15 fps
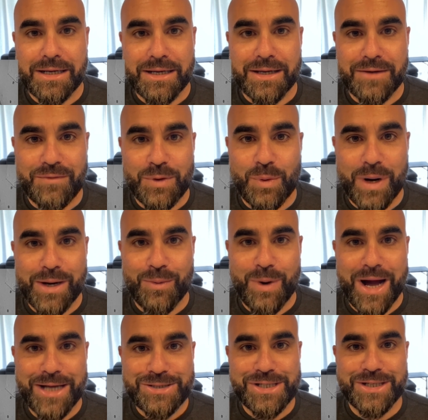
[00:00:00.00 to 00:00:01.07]
if you want to
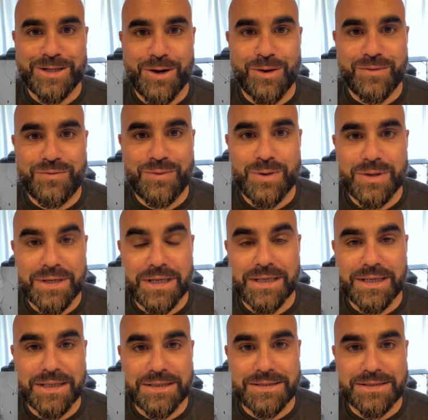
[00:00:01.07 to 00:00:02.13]
watch it, go for it.
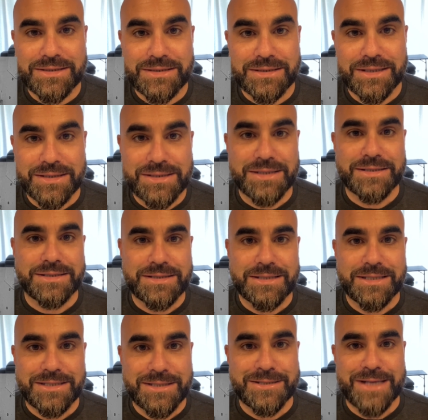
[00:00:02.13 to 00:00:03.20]
This
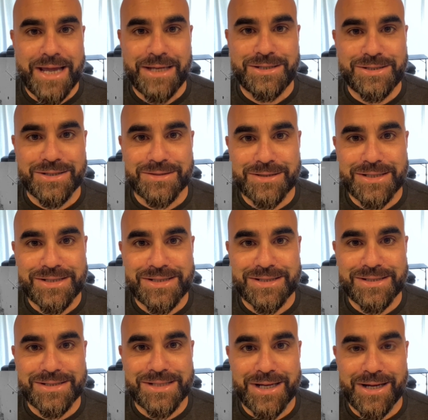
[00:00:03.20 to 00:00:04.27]
is nature. This
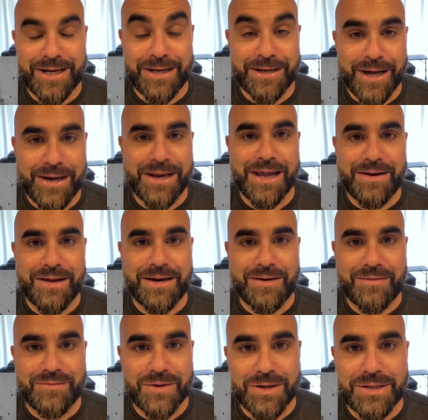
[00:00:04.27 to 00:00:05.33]
is an
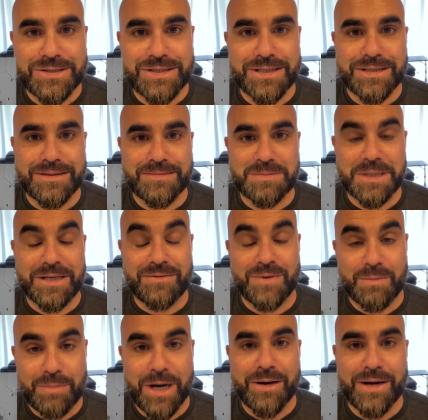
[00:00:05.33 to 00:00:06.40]
unedited version of
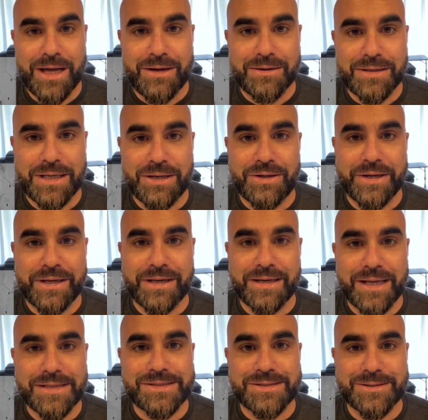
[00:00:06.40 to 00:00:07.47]
a barn owl killing a
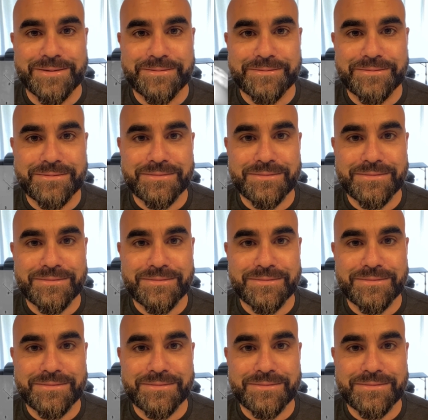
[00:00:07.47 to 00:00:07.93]
nestling.